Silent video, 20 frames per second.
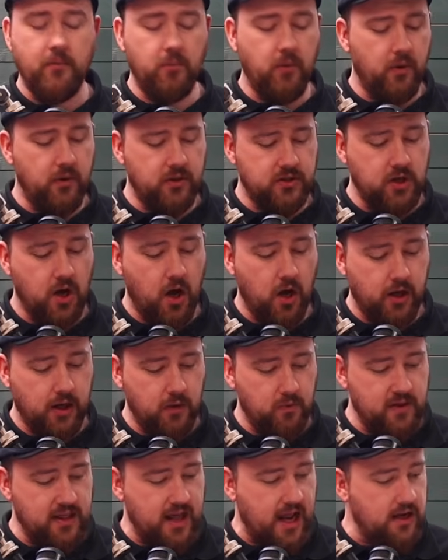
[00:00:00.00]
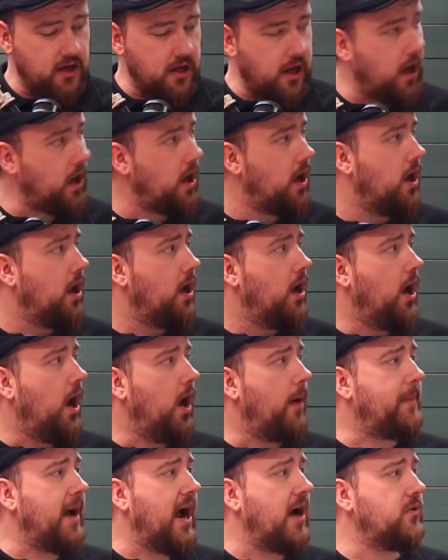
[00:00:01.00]
we were talking with Enya
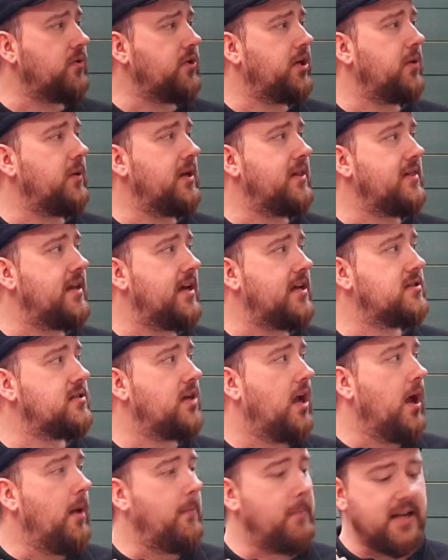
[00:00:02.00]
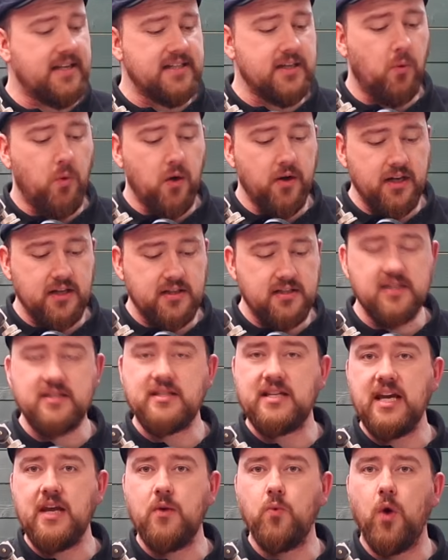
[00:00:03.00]
about doing this, because I wanted to
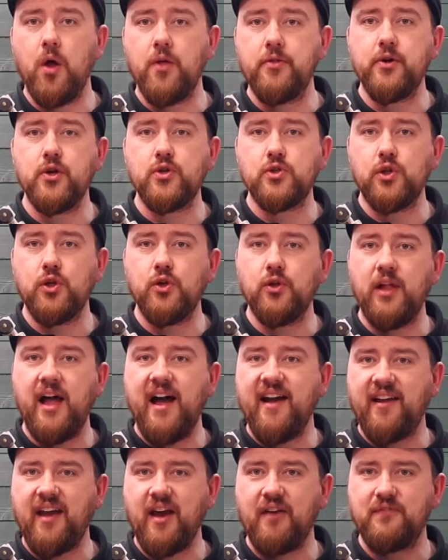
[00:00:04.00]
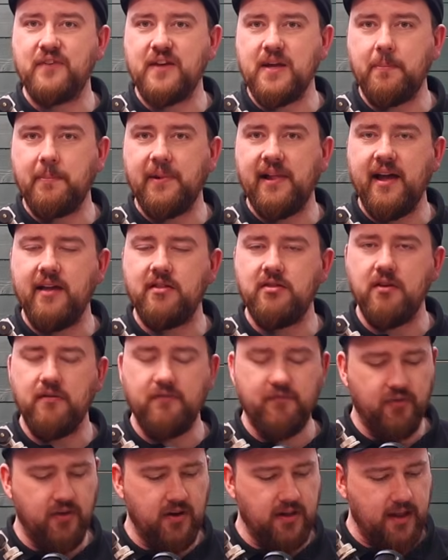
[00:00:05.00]
see what those look like after you played
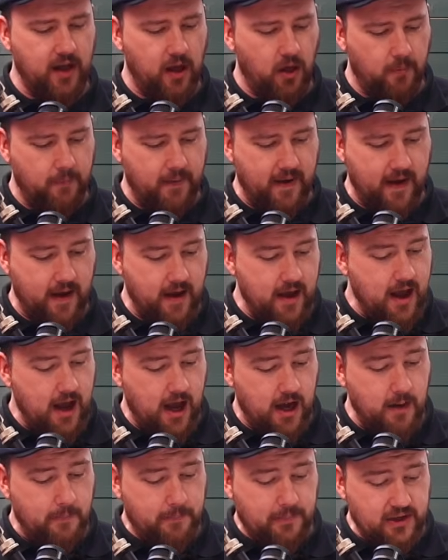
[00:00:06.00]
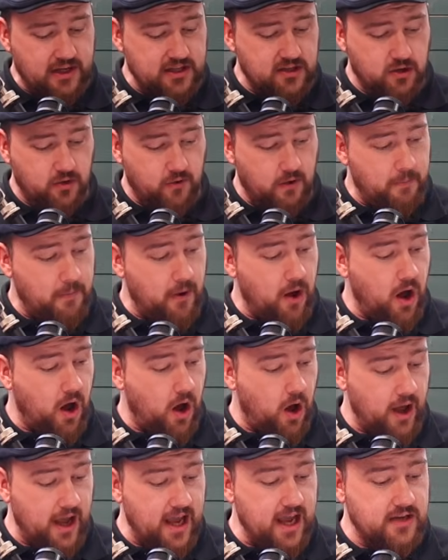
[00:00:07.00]
them for a little bit. And I'm pleased to
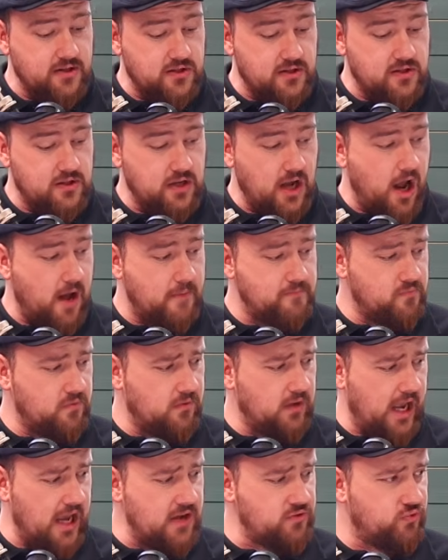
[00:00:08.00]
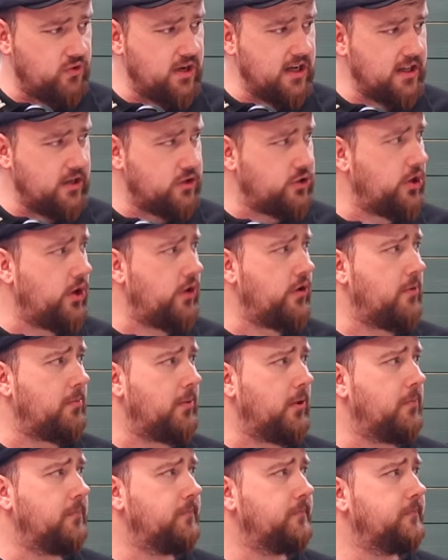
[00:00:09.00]
report it's really
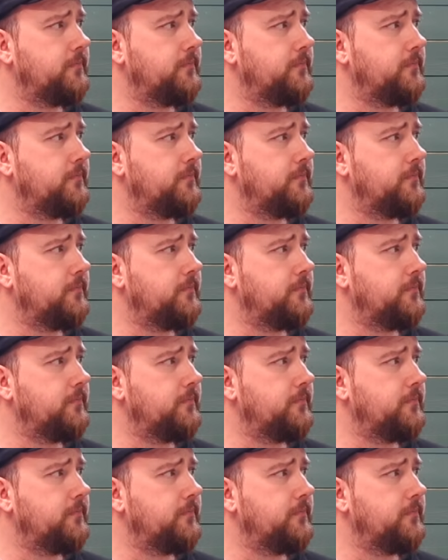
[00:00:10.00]
durable.